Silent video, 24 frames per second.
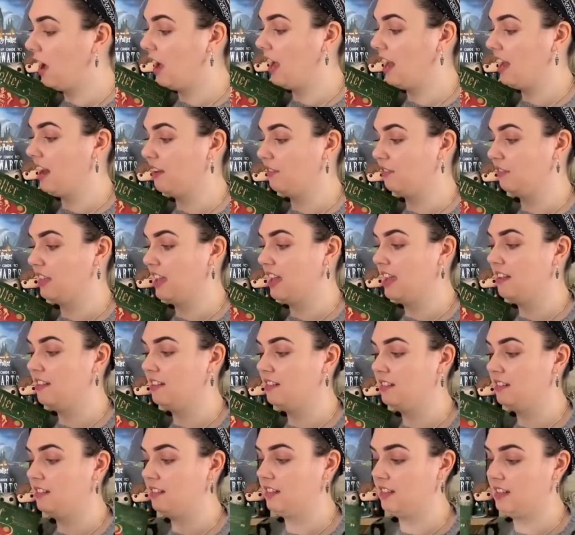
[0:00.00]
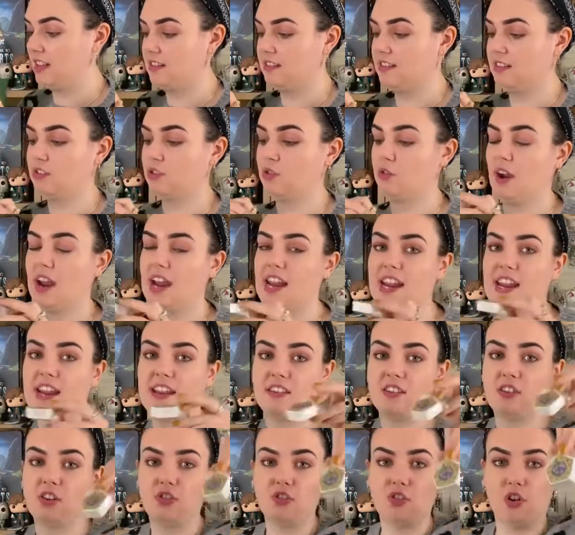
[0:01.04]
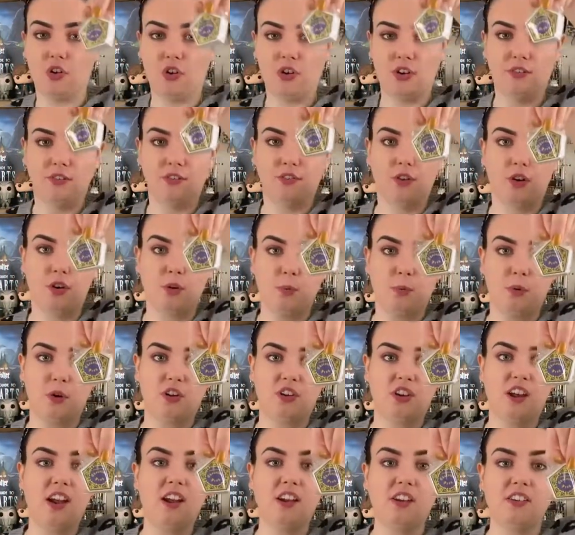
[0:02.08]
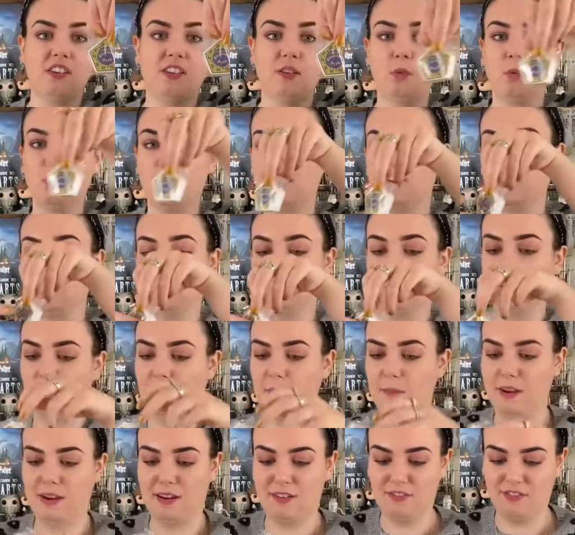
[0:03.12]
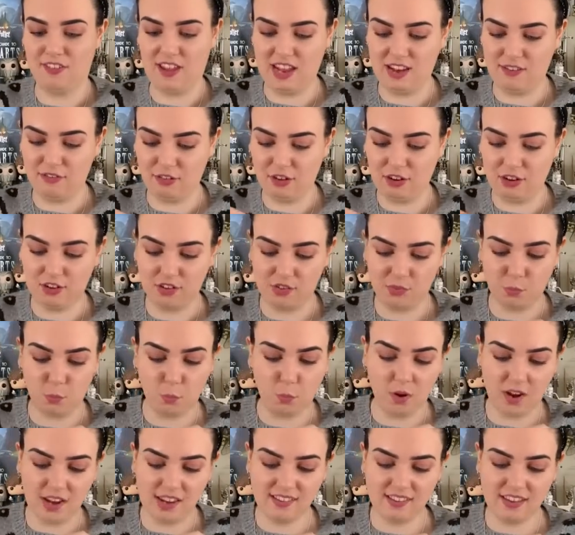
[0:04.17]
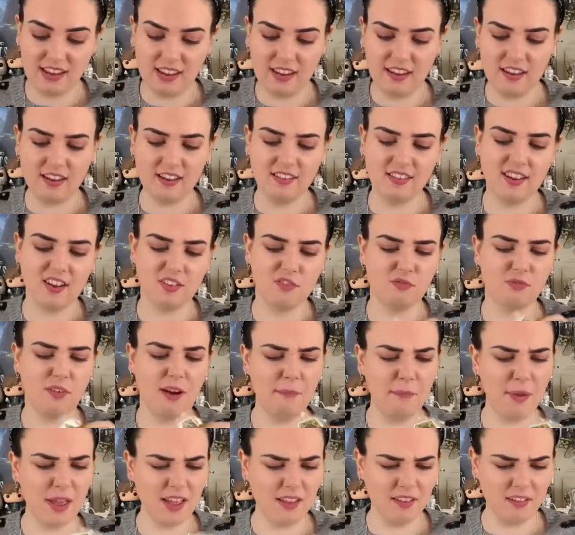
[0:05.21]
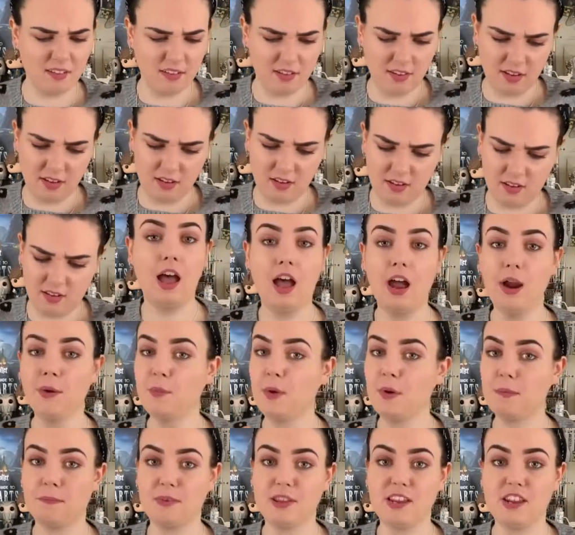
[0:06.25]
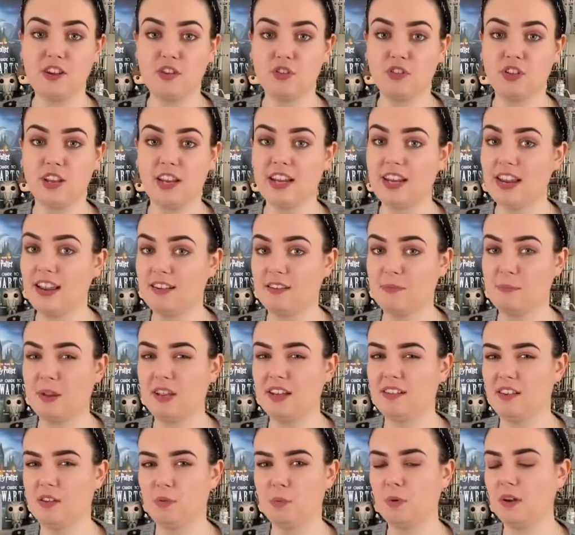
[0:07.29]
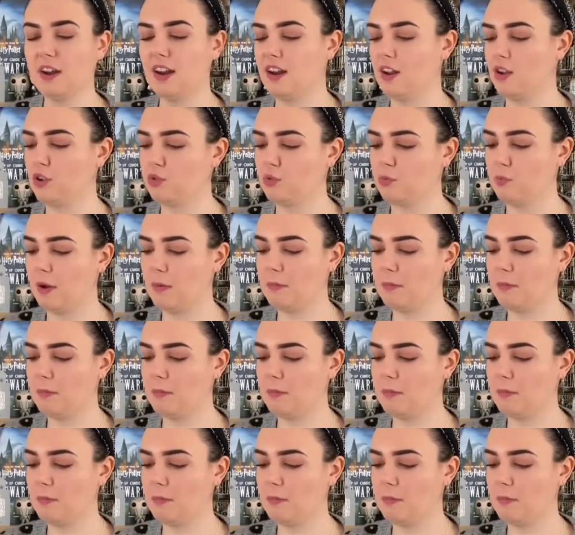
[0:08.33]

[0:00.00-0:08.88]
I love this. This is great. It's a chocolate frog product, which is one of my favorites. What is it? Is it a rubber? I won't be using this because it's one of those